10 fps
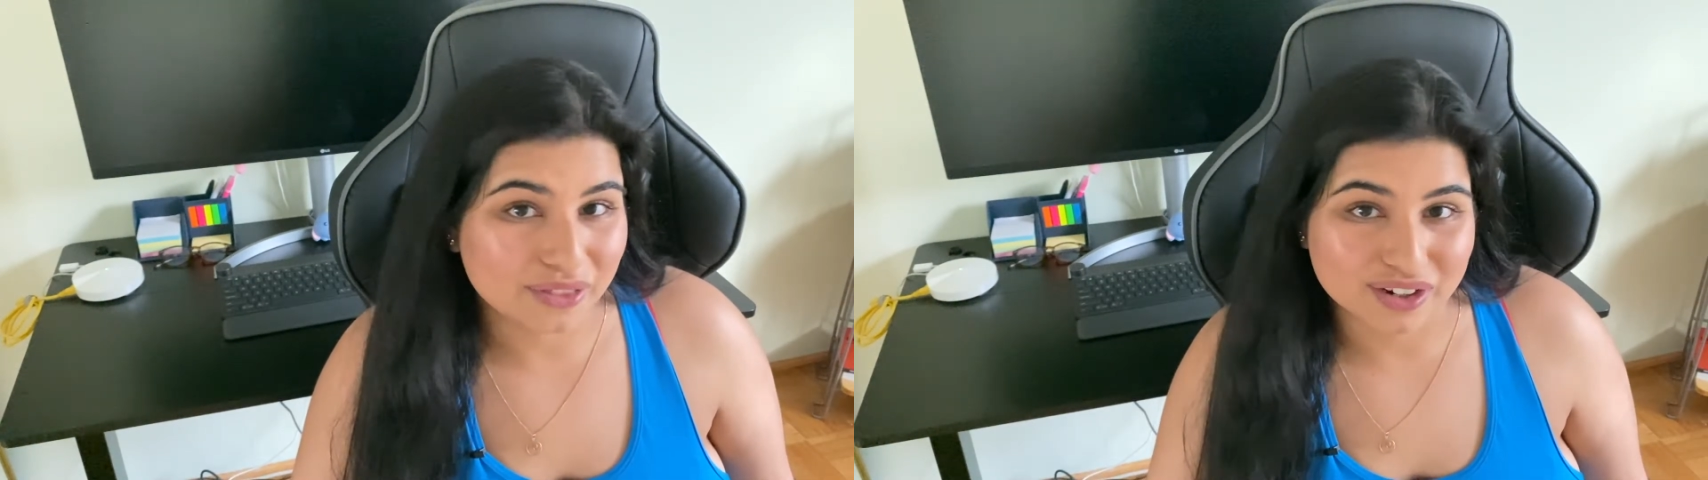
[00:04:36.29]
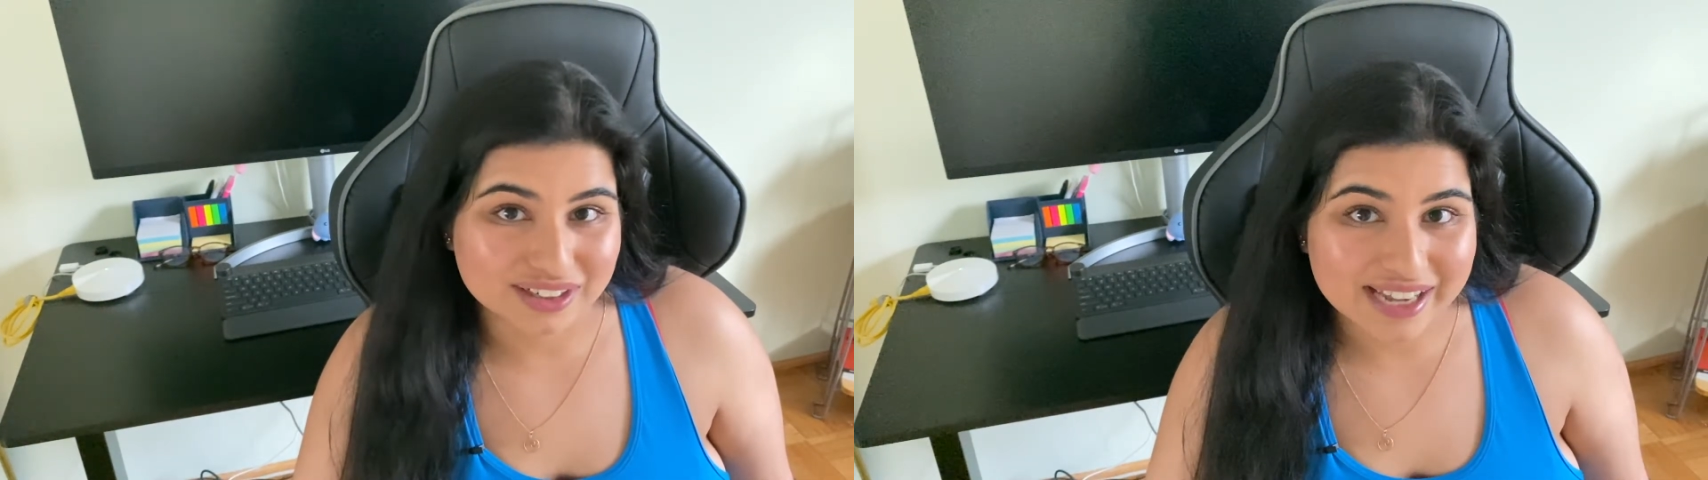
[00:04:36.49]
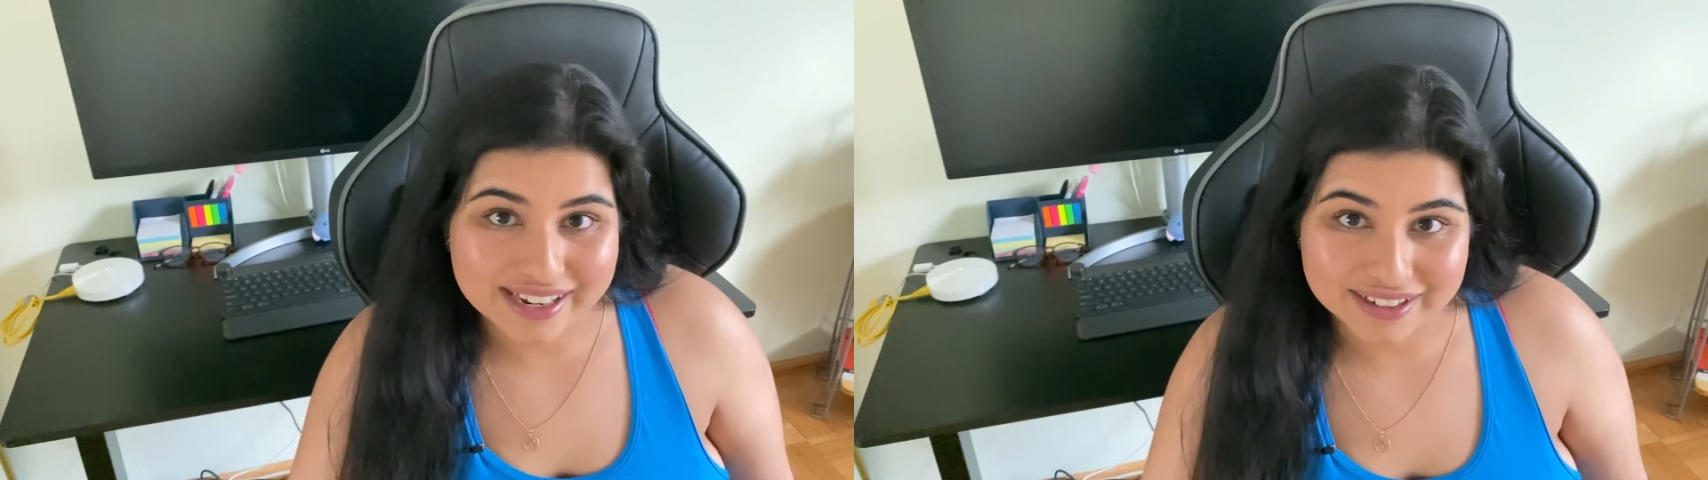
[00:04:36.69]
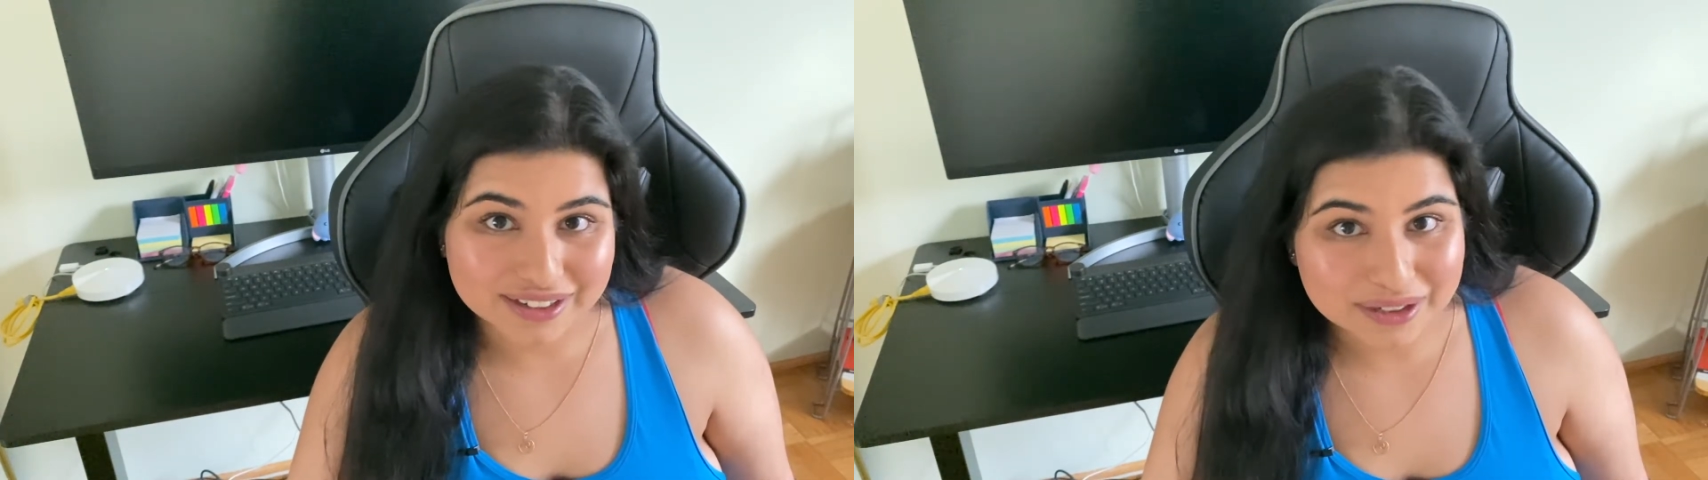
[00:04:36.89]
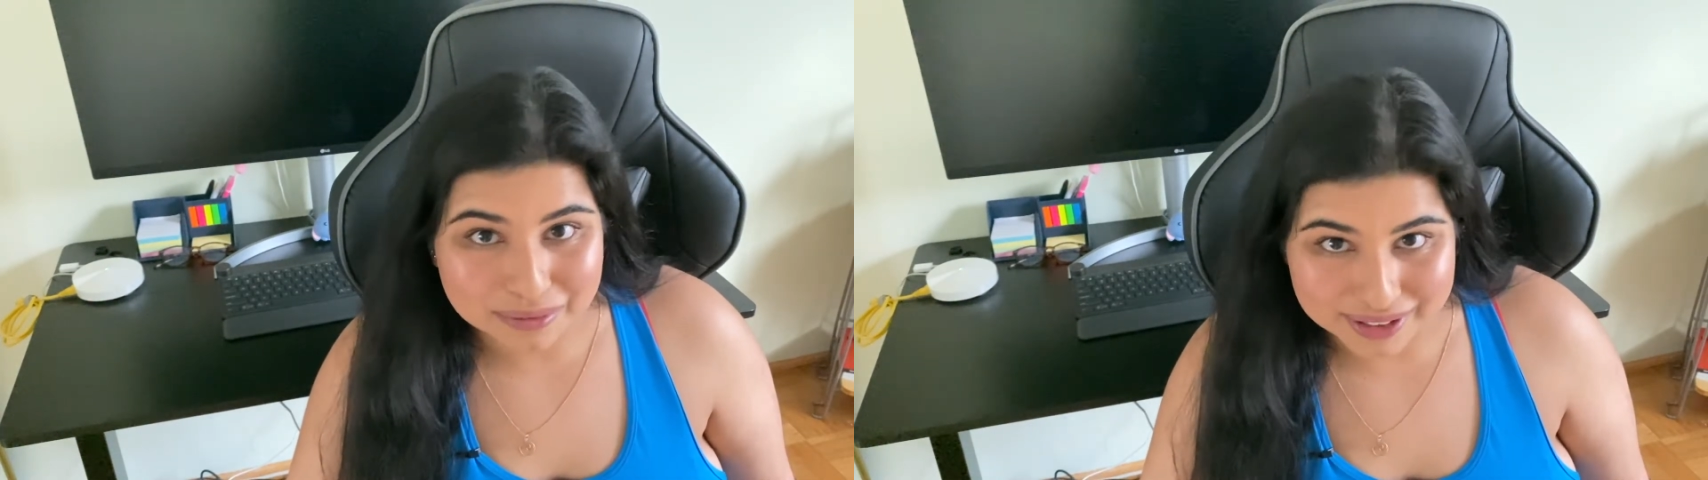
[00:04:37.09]
their entire
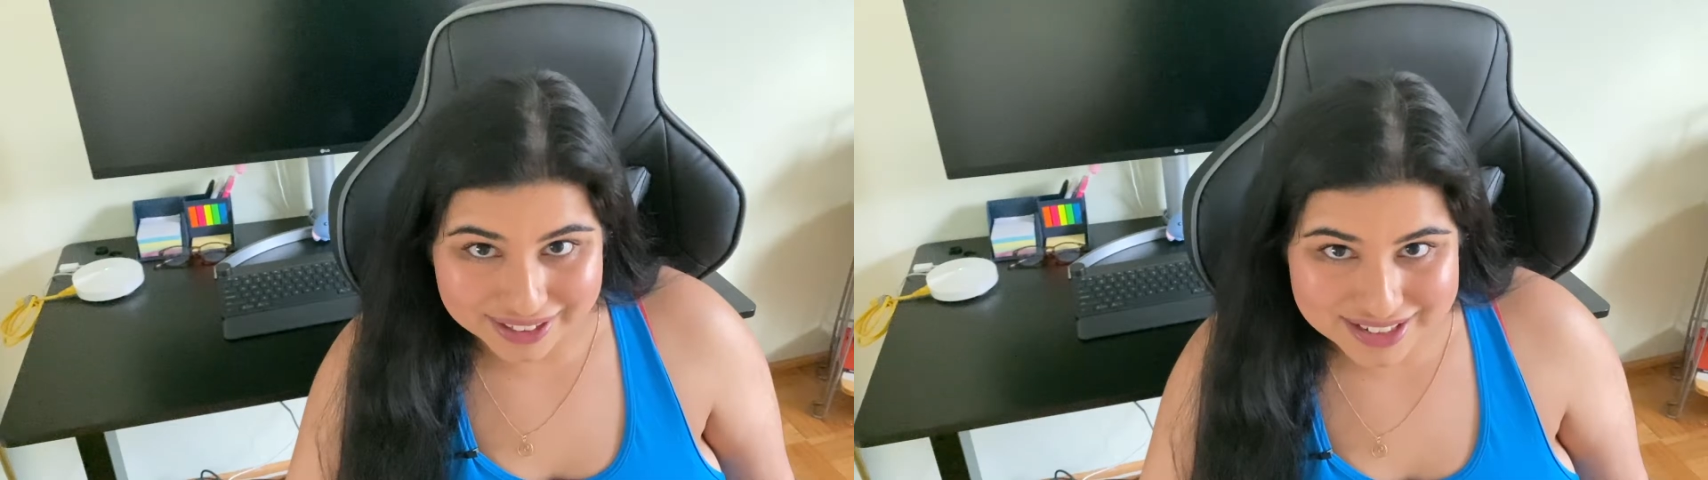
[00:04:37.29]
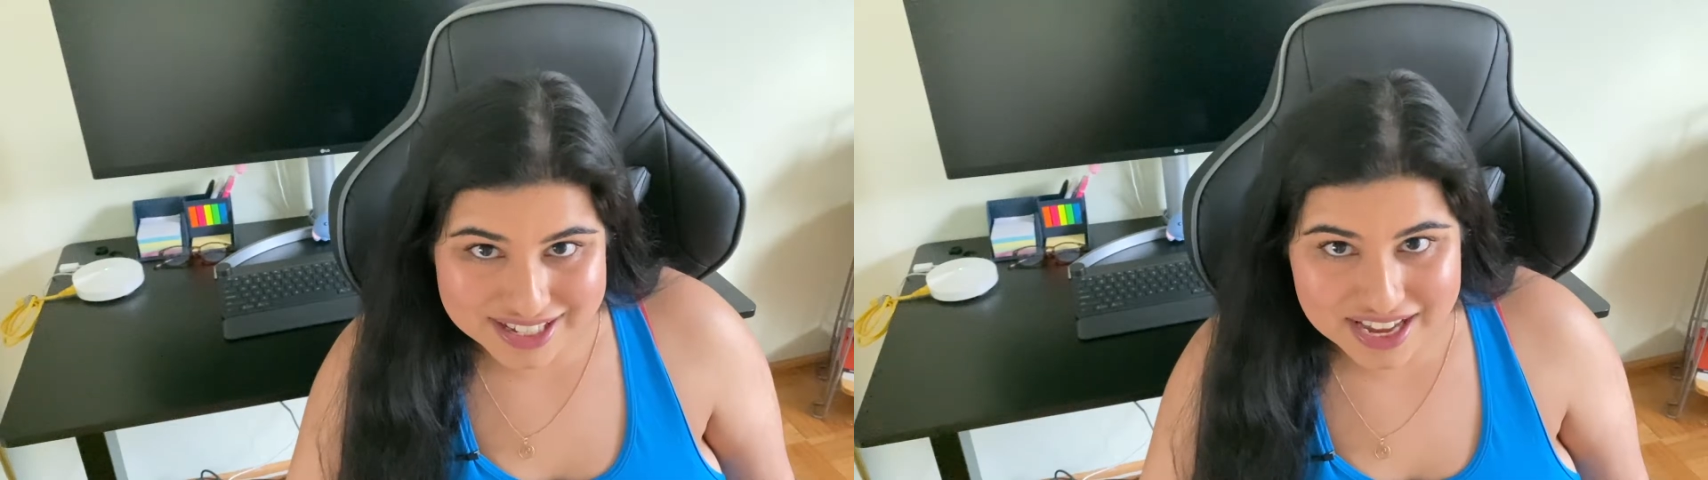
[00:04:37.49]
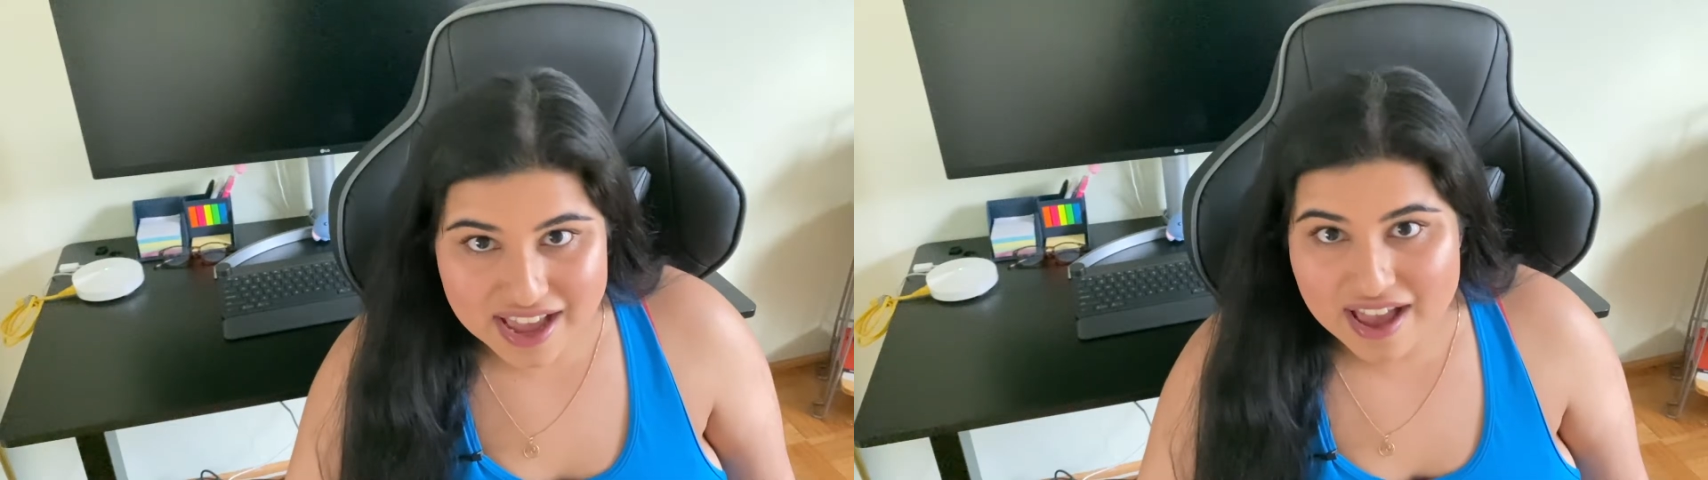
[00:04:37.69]
careers.